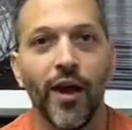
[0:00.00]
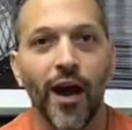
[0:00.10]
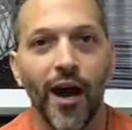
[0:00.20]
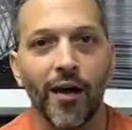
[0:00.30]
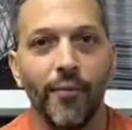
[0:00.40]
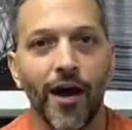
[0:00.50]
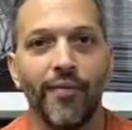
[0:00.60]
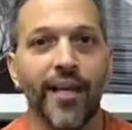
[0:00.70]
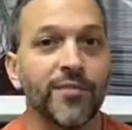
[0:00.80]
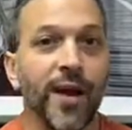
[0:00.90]

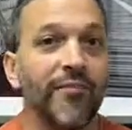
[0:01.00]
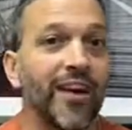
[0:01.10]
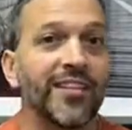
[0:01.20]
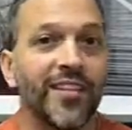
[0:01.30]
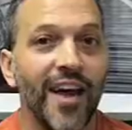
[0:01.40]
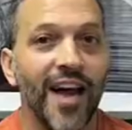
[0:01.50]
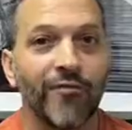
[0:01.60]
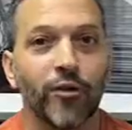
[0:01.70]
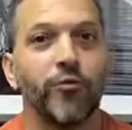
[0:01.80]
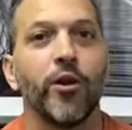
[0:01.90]
And that's my advice today.
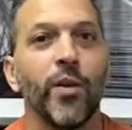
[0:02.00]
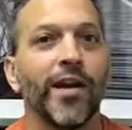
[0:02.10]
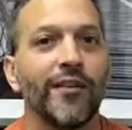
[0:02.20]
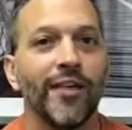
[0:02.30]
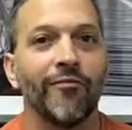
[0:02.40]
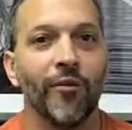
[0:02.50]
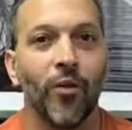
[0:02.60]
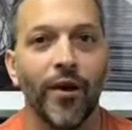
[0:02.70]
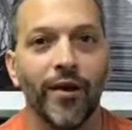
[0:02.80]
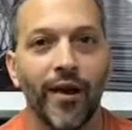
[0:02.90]
Have a great weekend,
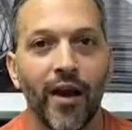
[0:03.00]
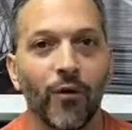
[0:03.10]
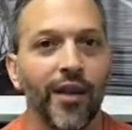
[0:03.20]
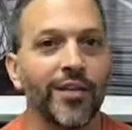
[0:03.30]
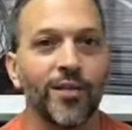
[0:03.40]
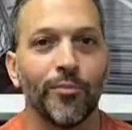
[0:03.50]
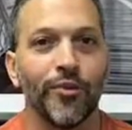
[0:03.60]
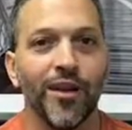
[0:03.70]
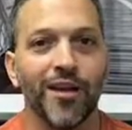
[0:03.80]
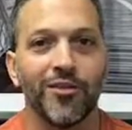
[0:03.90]
everyone, and I will catch up with
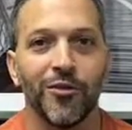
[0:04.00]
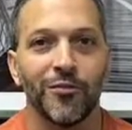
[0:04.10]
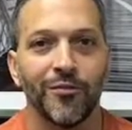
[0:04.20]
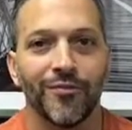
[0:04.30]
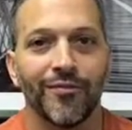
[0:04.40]
you guys soon.